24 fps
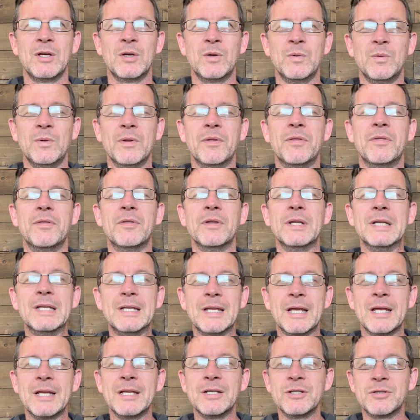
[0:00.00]
with the
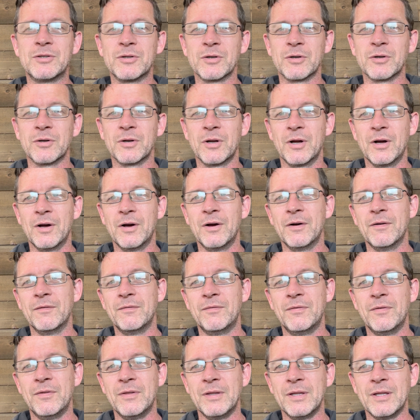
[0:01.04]
danger
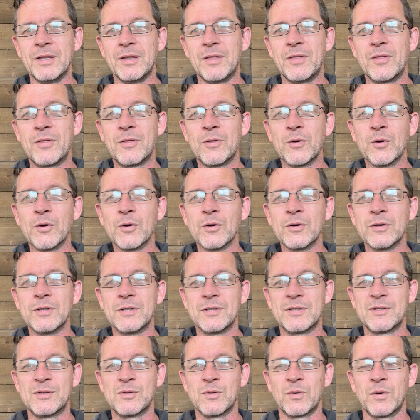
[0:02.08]
of the
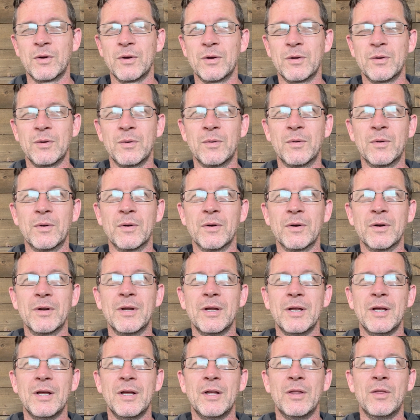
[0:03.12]
third soil, or
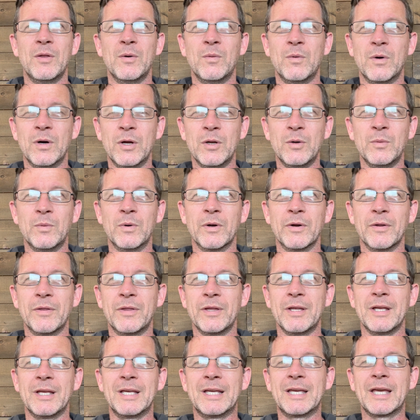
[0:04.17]
the one where
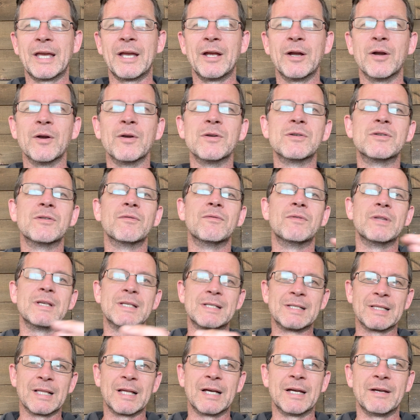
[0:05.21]
the cares of
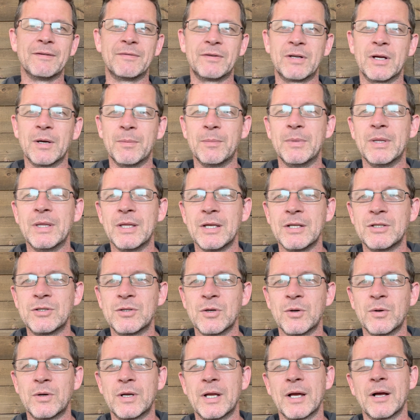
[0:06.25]
this life come and they
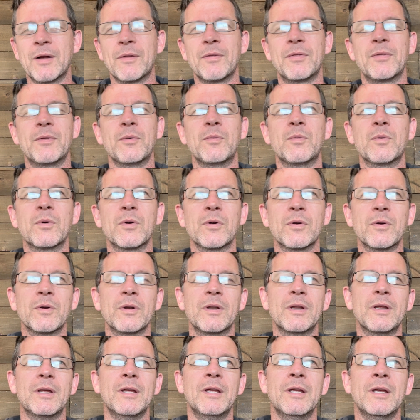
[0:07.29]
choke out the
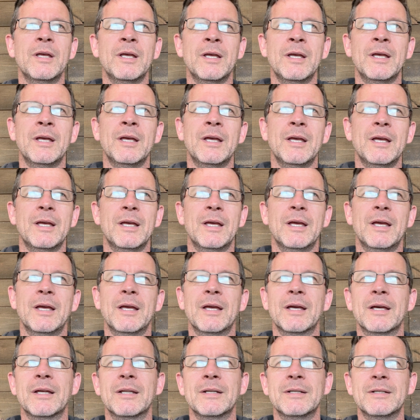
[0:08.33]
word.
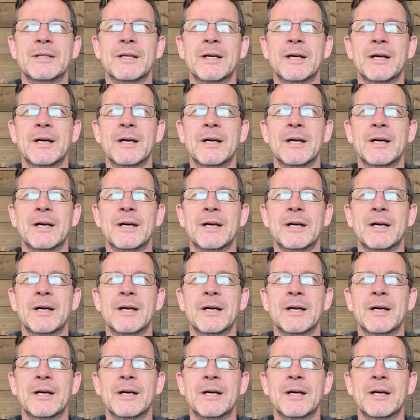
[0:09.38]
And